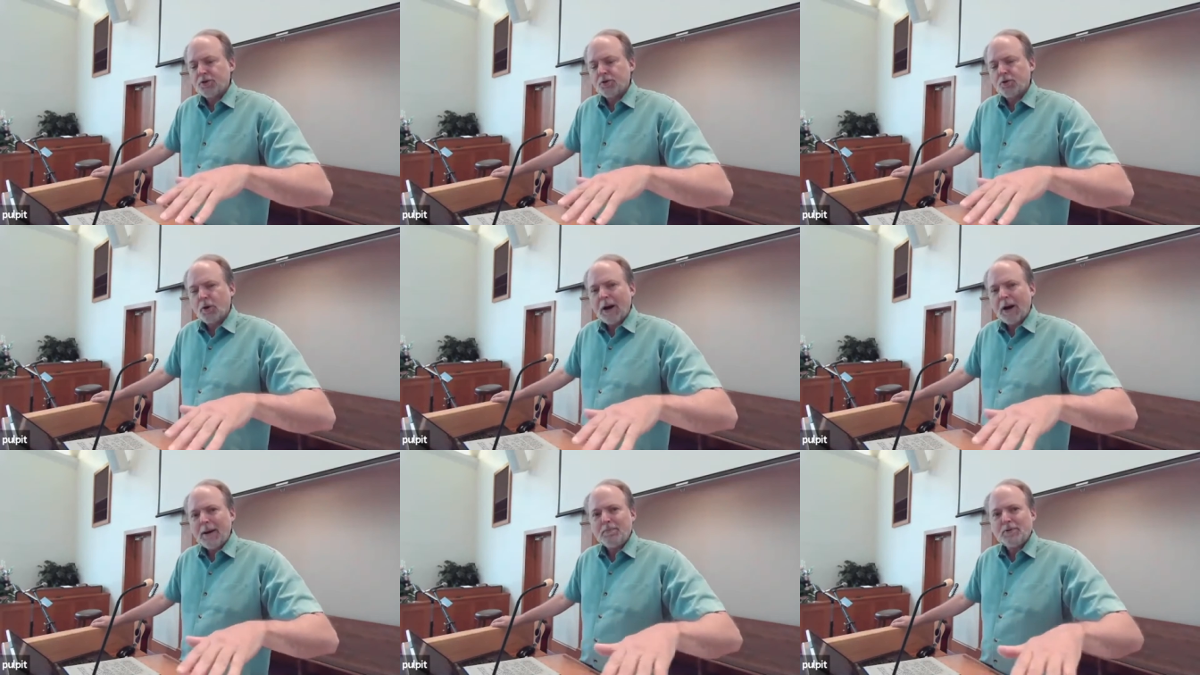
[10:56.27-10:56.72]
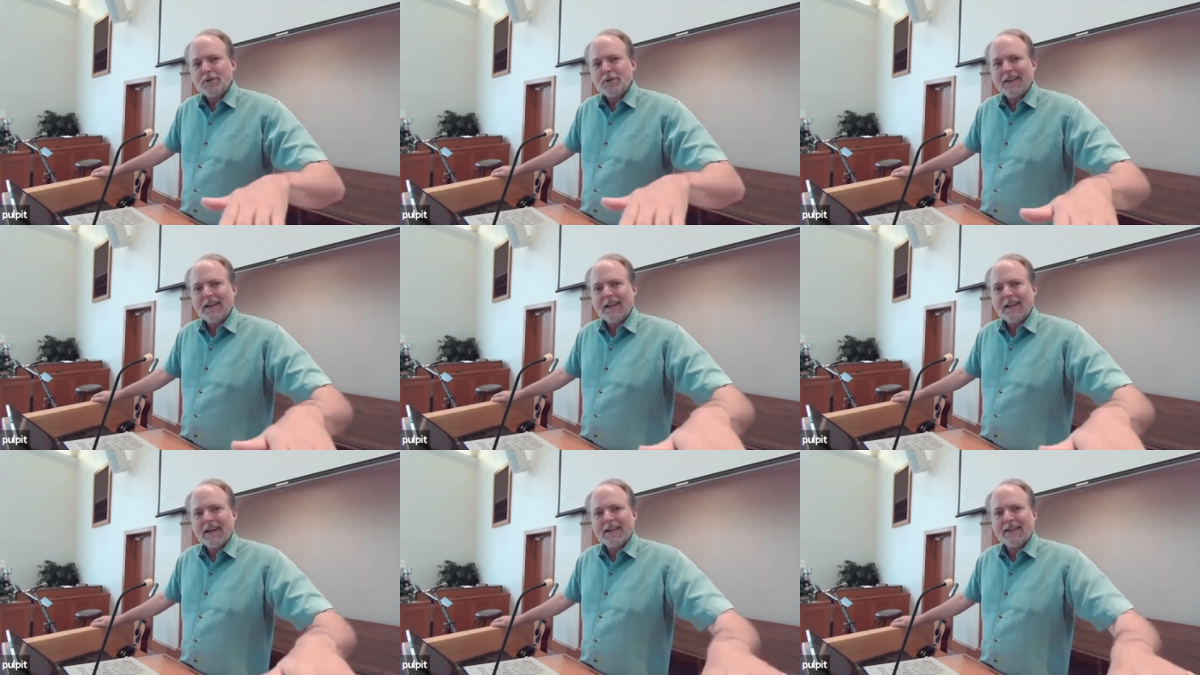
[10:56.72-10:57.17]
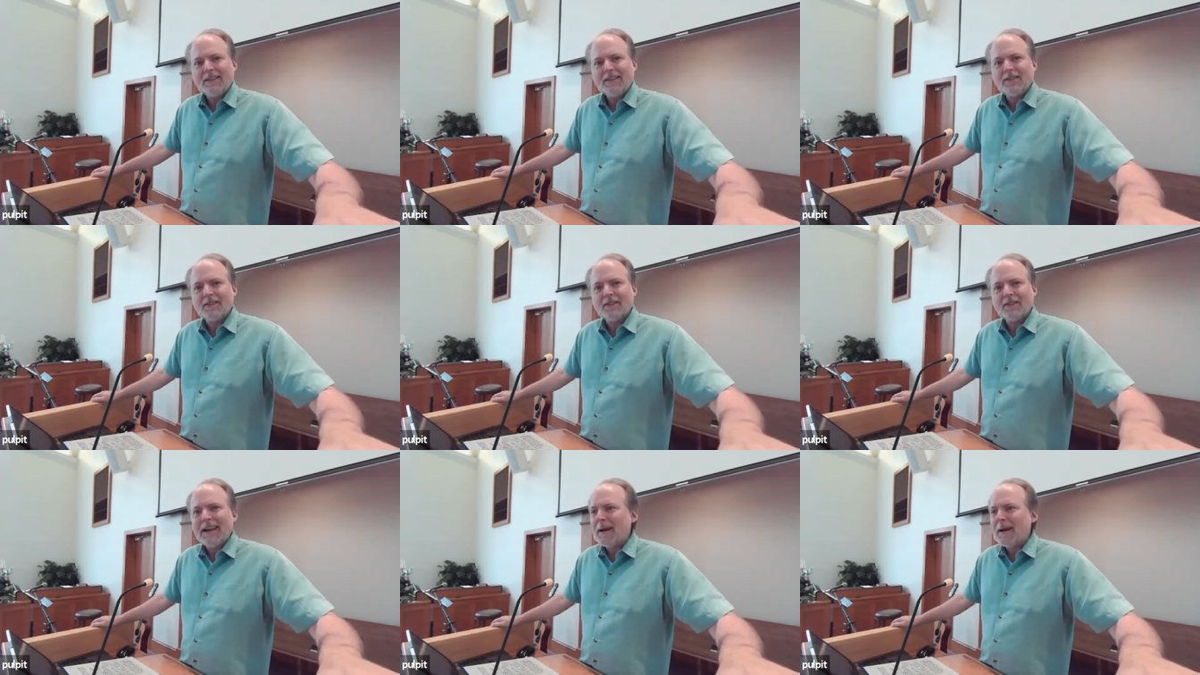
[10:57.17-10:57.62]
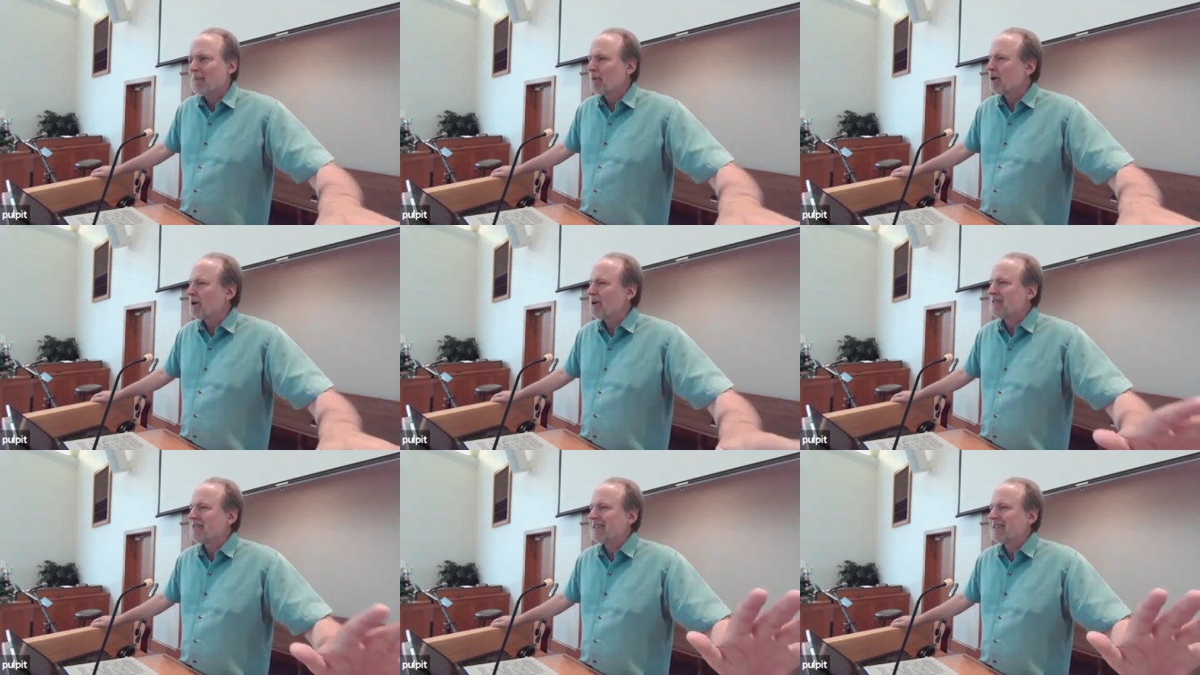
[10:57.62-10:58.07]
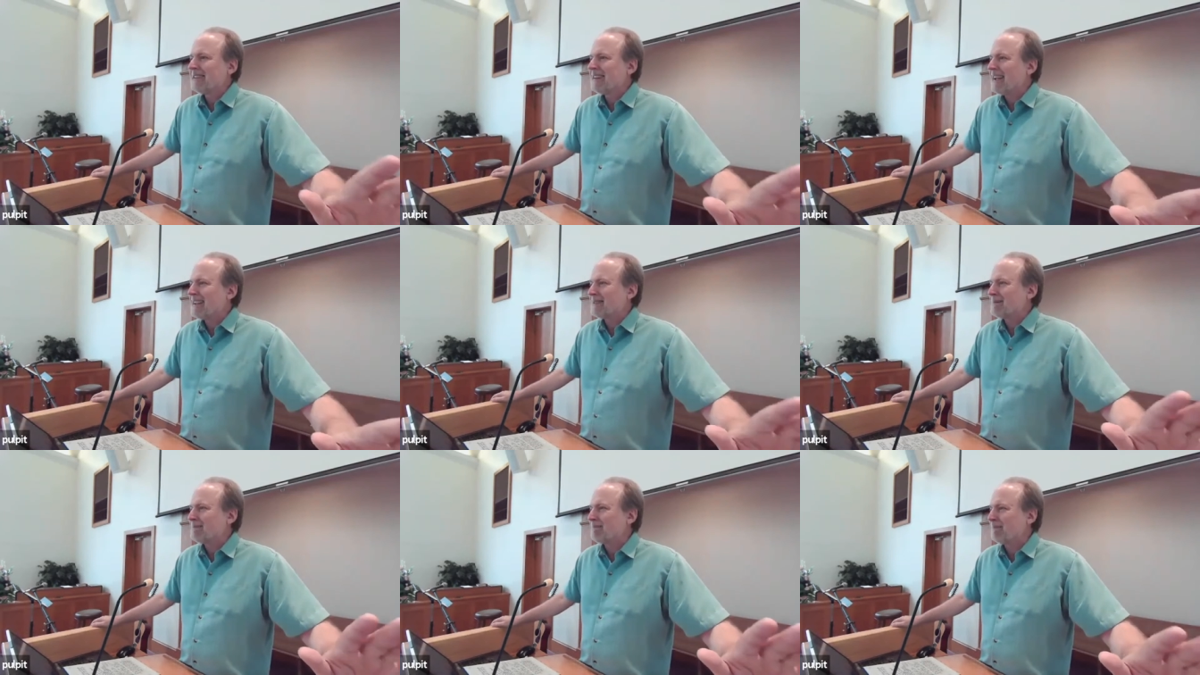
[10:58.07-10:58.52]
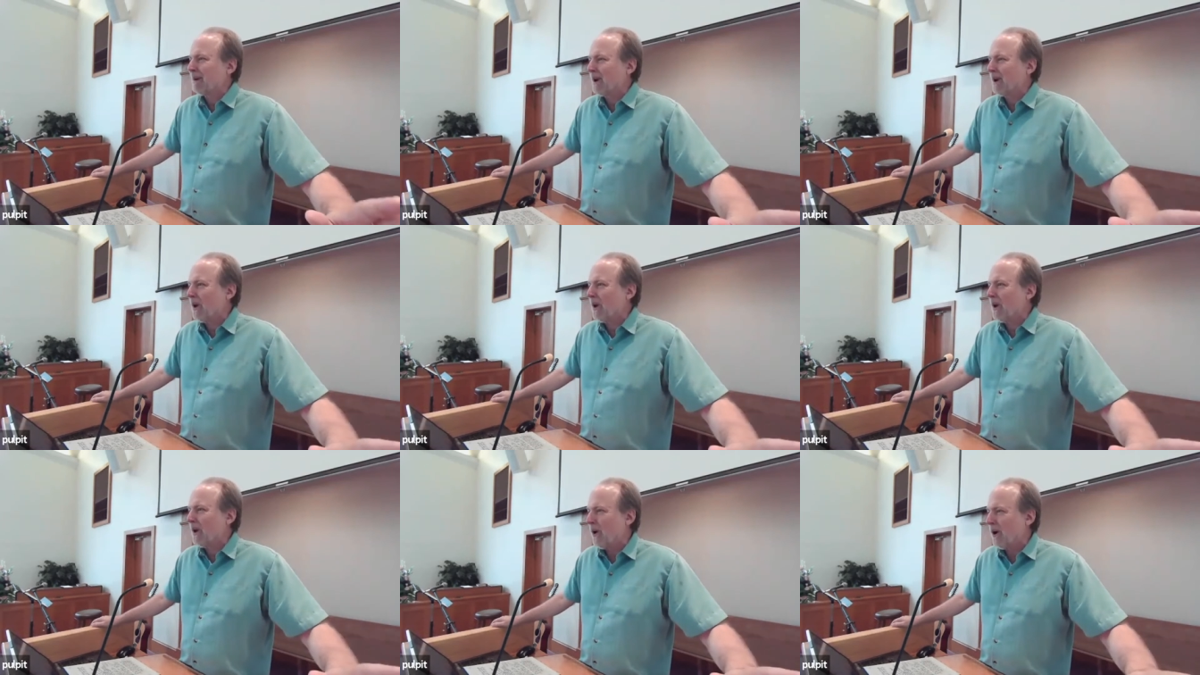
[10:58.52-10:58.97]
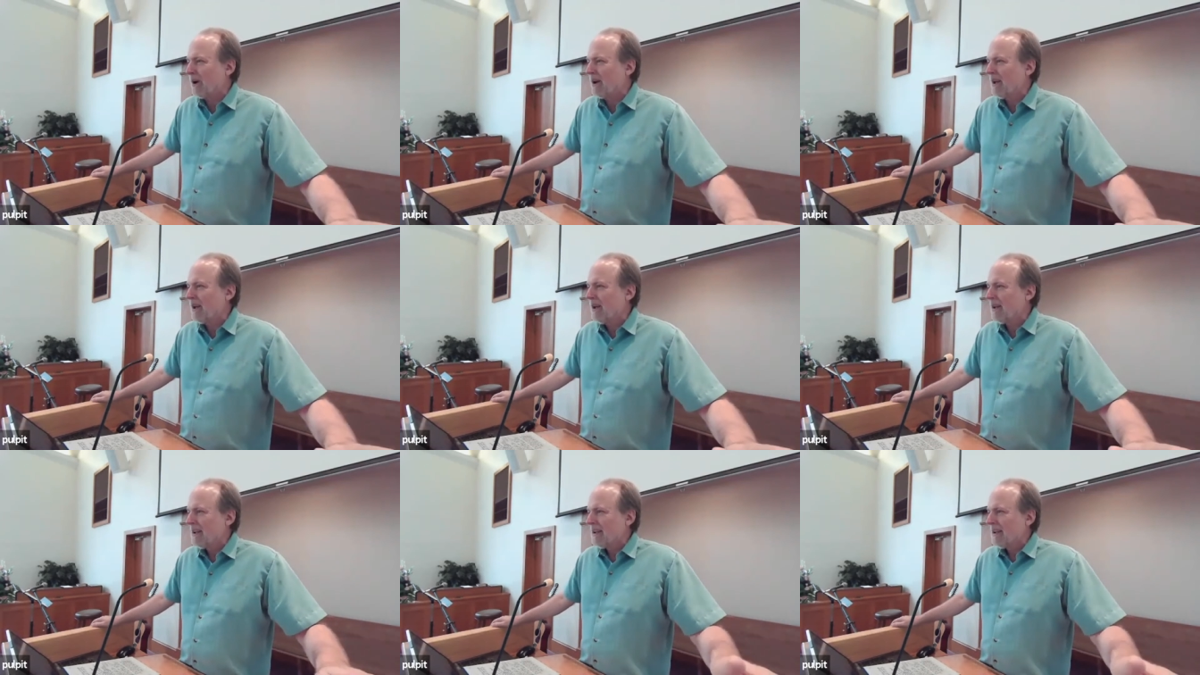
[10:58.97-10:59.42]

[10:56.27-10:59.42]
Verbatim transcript: he's traipsing into neighborhoods he doesn't belong.